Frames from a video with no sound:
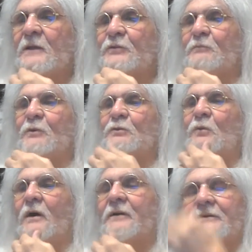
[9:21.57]
The
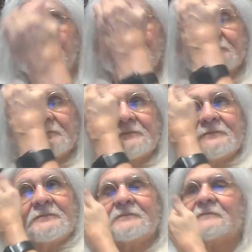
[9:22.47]
moonwalk. And you'll have to
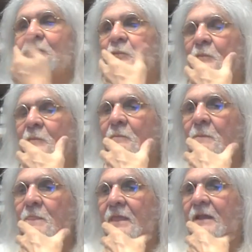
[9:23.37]
watch the chat. My
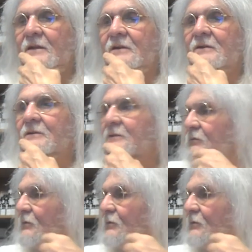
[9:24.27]
phone just went out again.